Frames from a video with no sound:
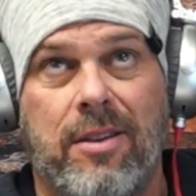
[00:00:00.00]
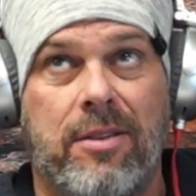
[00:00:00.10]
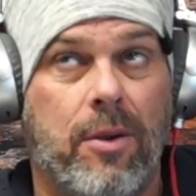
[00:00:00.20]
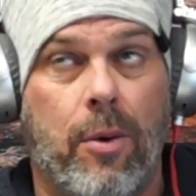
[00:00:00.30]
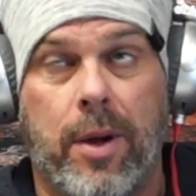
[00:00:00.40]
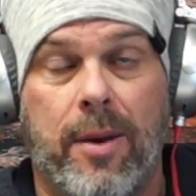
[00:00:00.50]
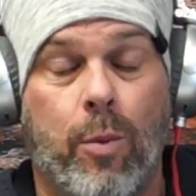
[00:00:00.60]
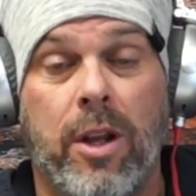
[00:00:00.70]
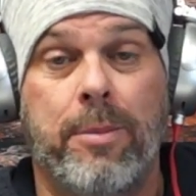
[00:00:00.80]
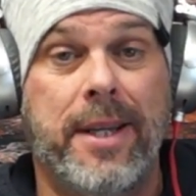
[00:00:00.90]
So
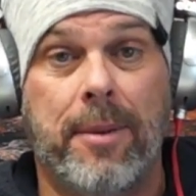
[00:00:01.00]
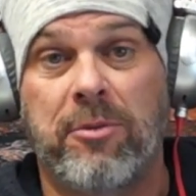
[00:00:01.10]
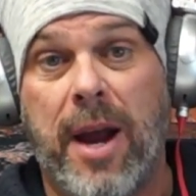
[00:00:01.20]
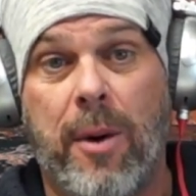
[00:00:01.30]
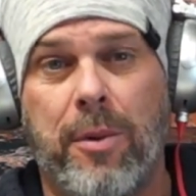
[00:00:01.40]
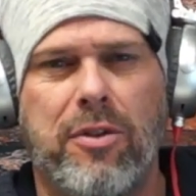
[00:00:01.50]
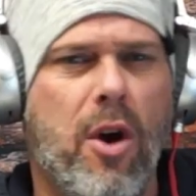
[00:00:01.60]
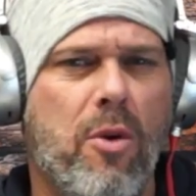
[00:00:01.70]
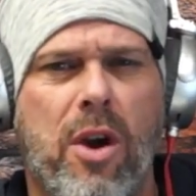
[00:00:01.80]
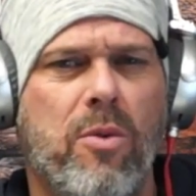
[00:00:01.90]
again, Willoughby comes back with,
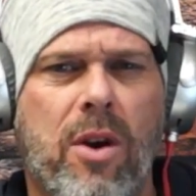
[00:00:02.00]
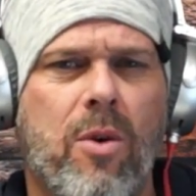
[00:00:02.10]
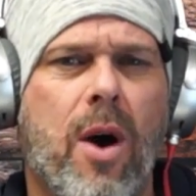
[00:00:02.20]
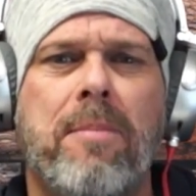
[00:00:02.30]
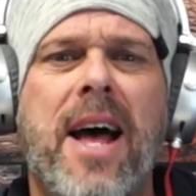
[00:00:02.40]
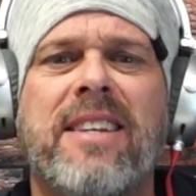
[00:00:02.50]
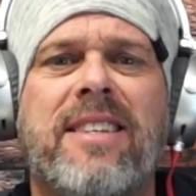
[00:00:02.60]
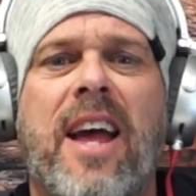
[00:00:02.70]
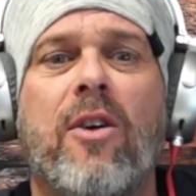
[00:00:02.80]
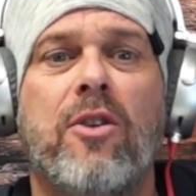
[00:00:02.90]
no, I'm not
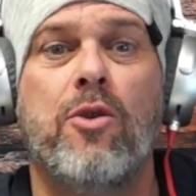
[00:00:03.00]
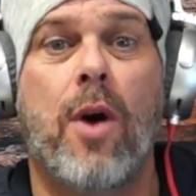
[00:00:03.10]
telling